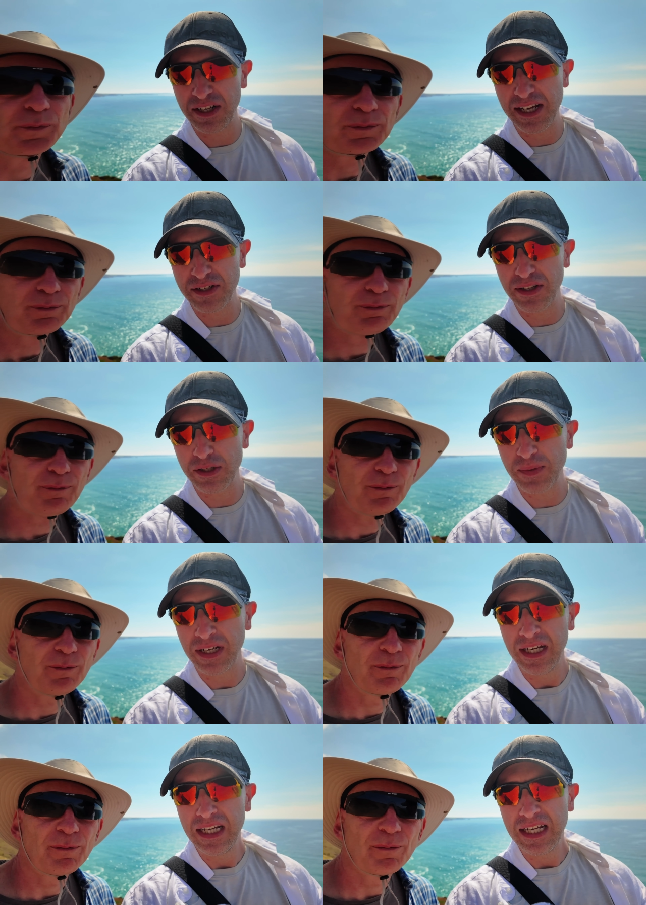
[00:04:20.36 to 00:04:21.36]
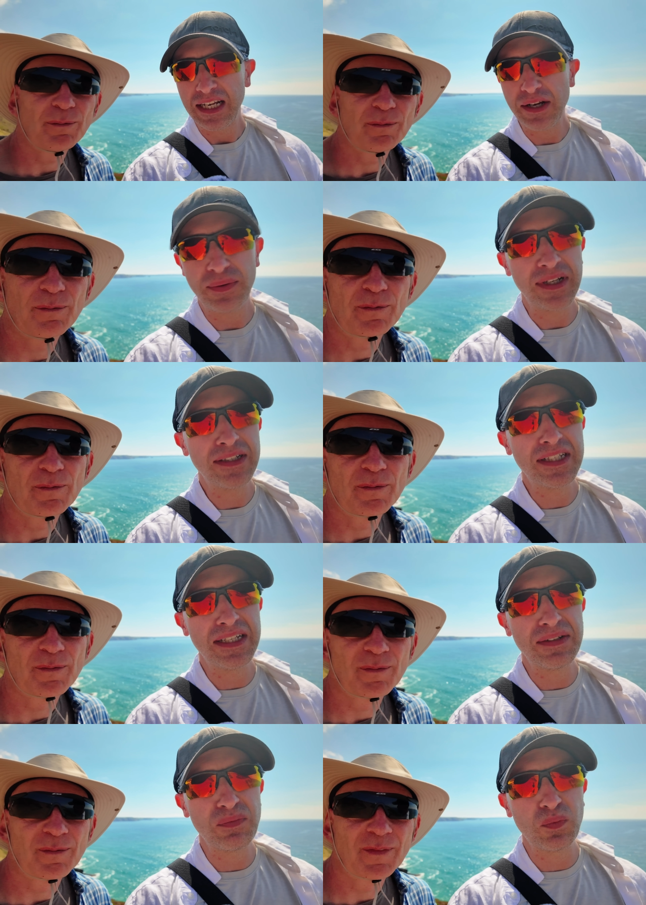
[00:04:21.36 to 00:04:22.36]
Speaker 1: on the edge of those. But no, uh,
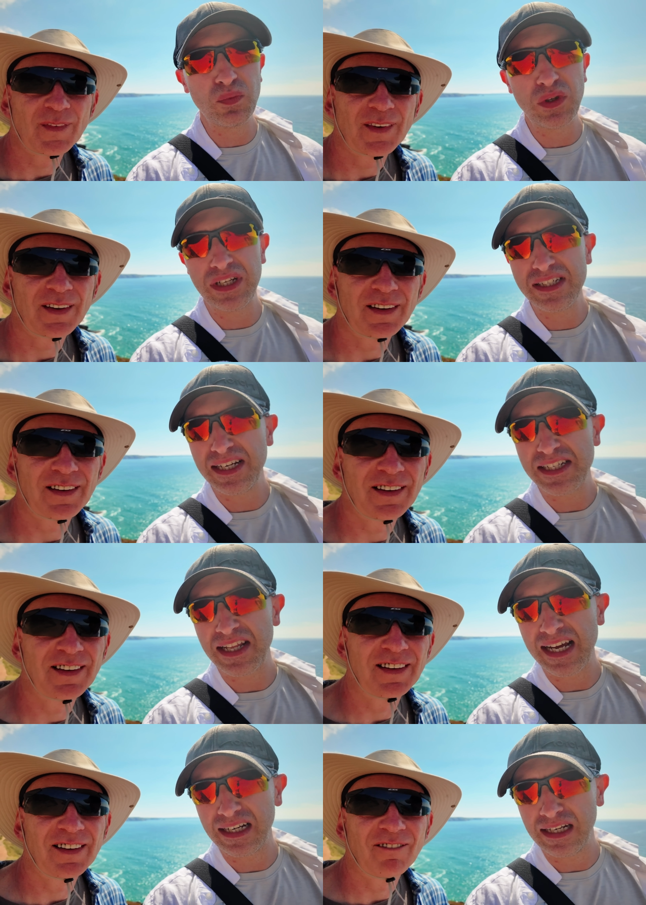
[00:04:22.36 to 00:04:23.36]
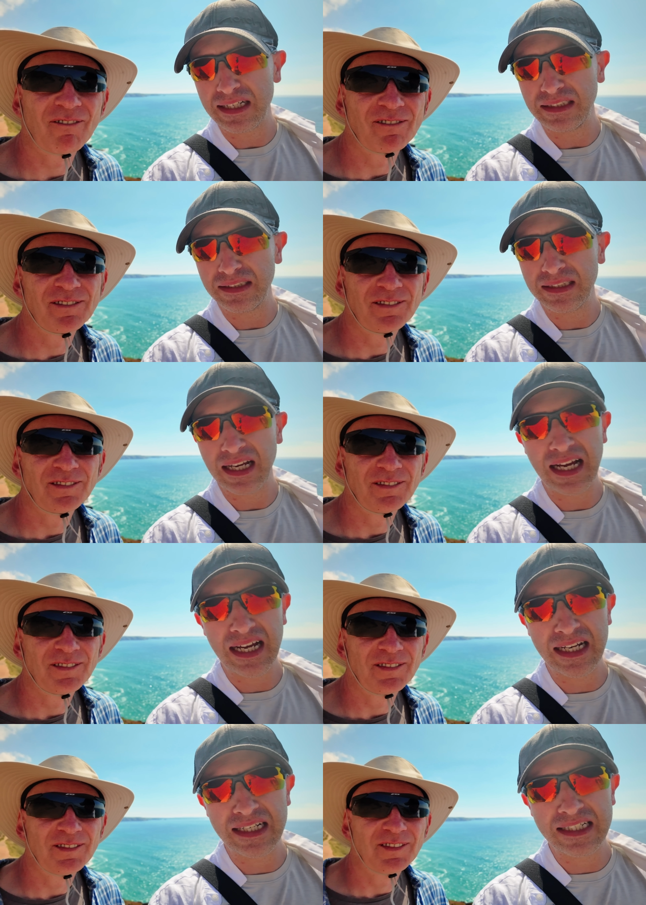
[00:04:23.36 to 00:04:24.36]
listening to that case
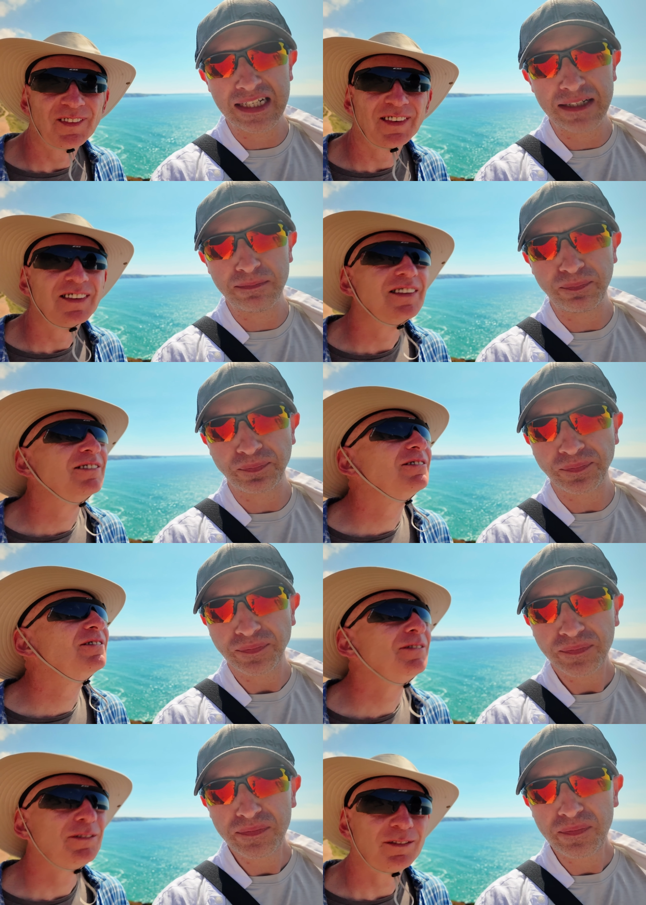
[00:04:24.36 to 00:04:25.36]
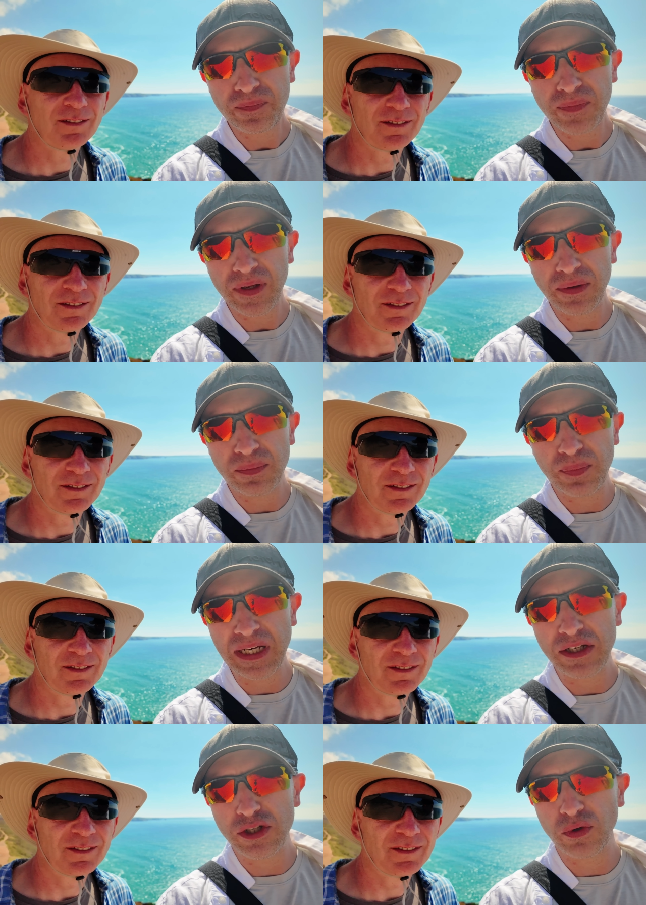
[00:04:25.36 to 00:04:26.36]
and um,
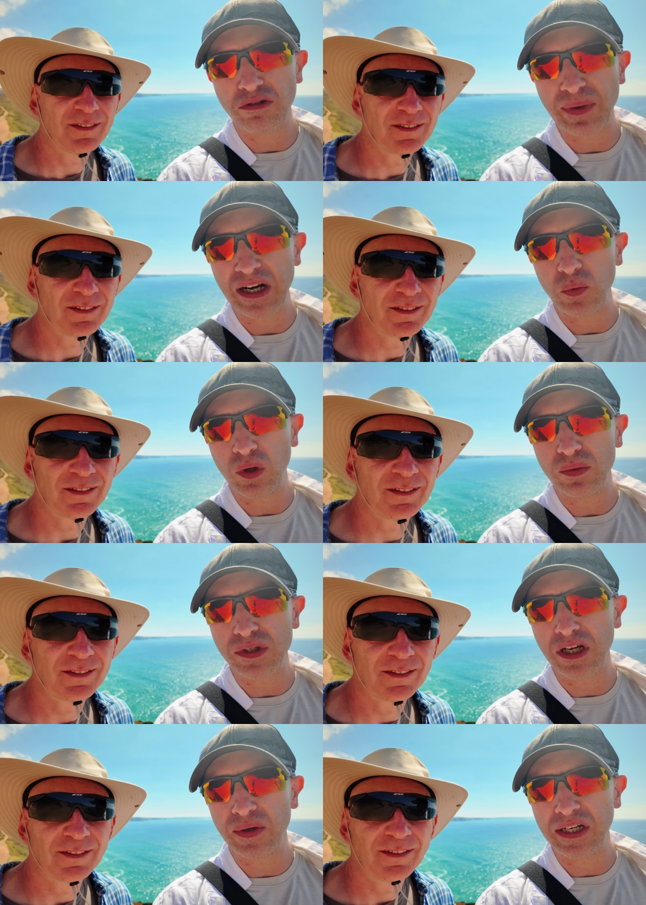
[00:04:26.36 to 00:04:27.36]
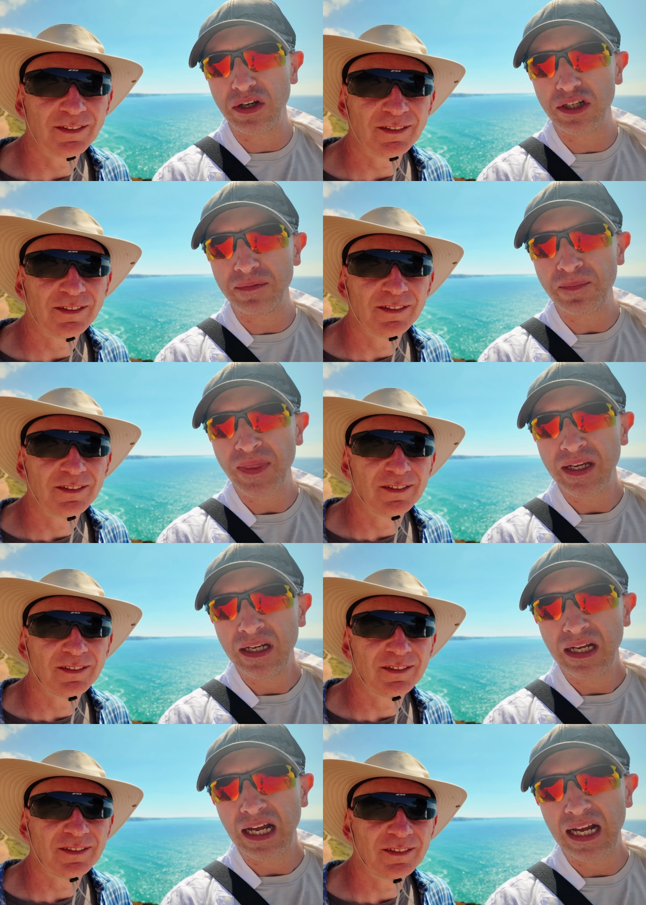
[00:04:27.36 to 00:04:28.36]
being sure about what was going on,
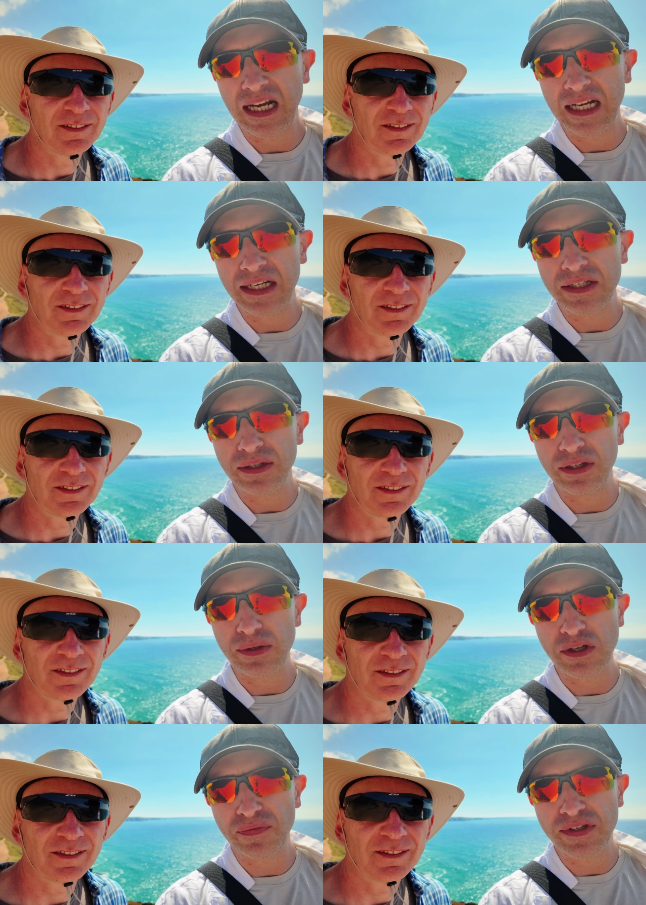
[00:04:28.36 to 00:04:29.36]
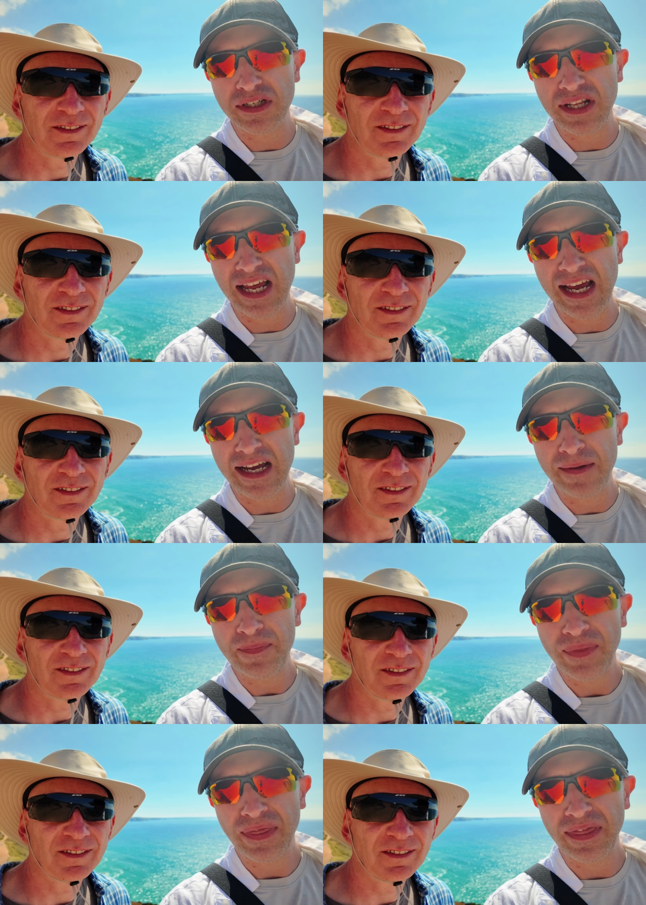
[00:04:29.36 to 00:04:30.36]
and those officers there,
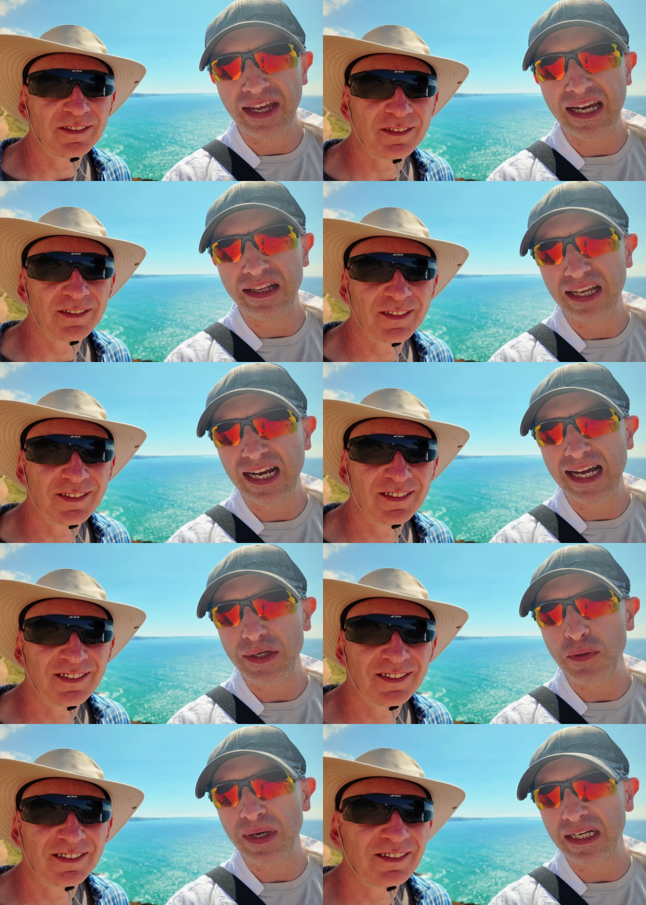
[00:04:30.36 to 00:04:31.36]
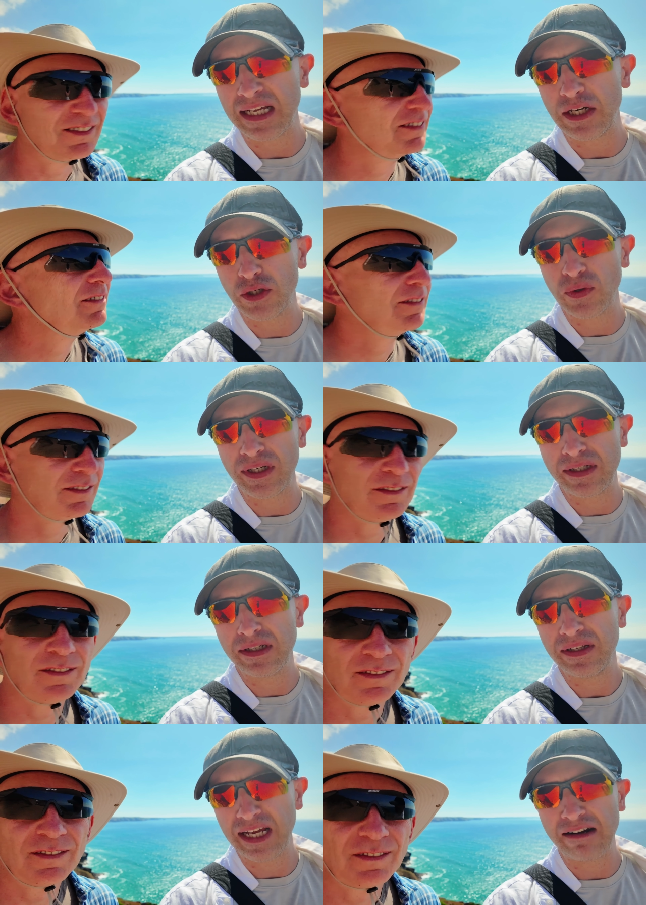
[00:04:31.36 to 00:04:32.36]
they they had to make that
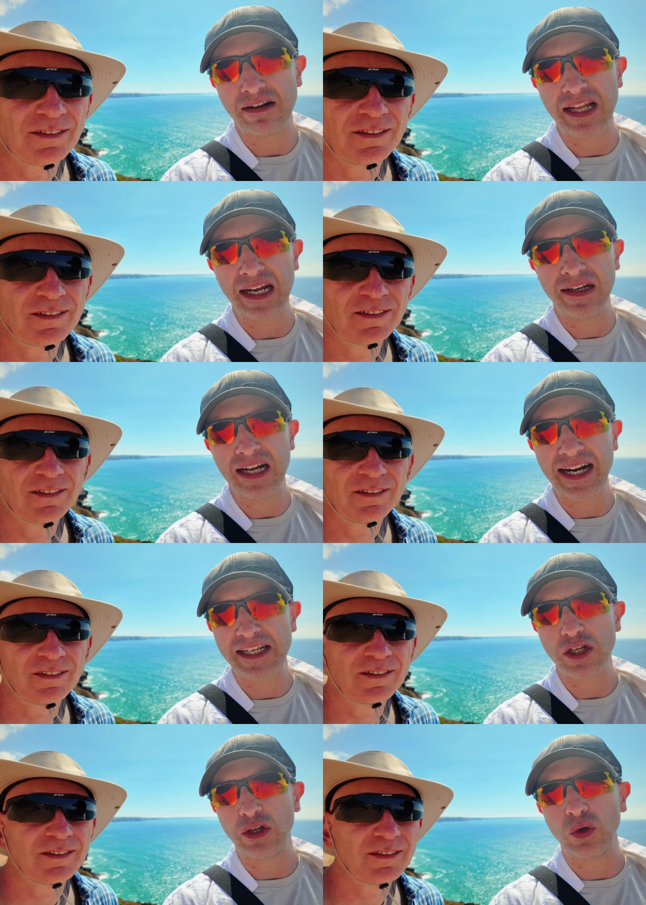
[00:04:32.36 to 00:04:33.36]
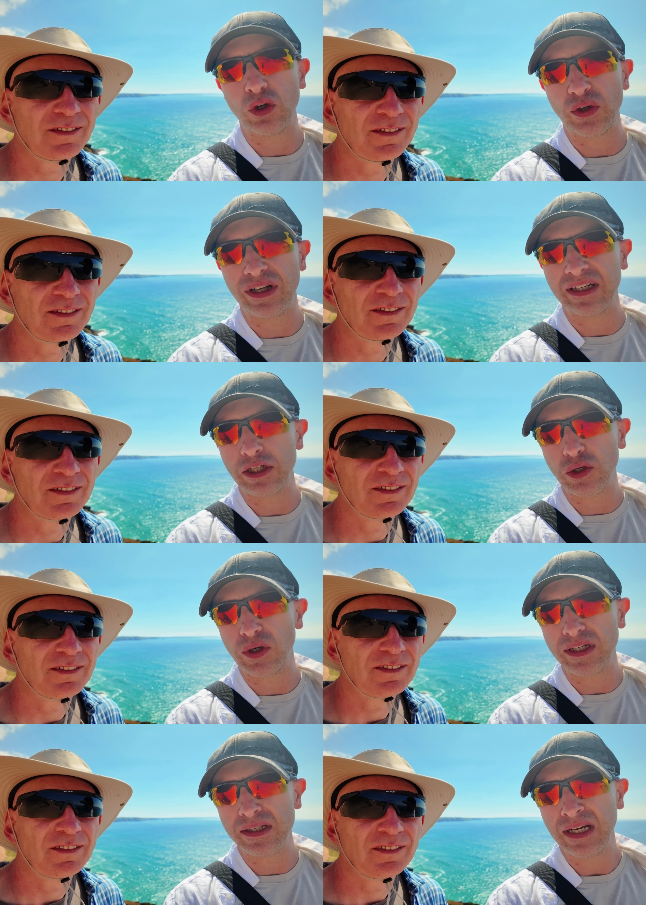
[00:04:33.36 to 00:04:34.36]
choice there and then, and it's an all or nothing
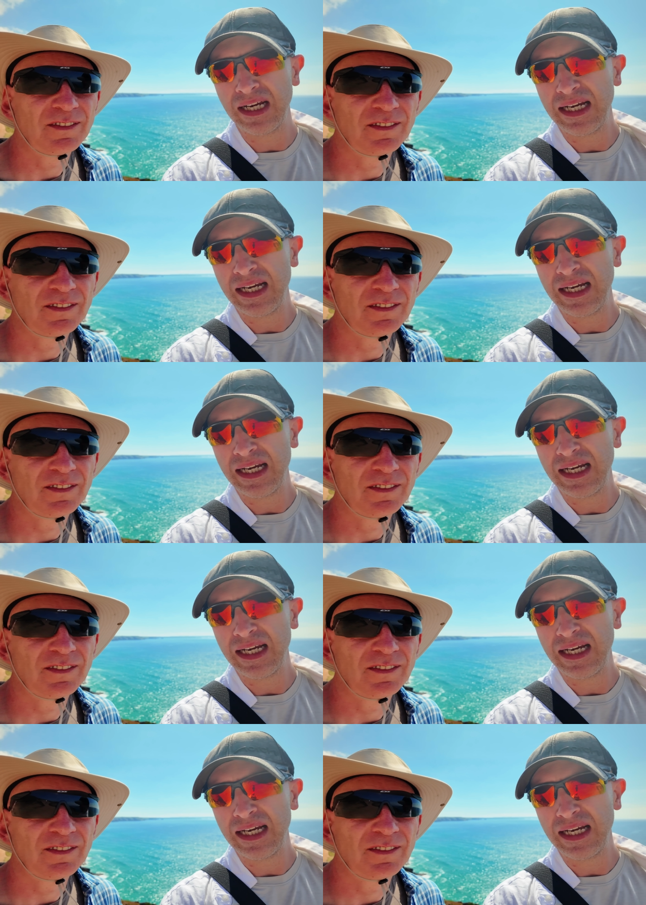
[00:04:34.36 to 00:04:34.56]
choice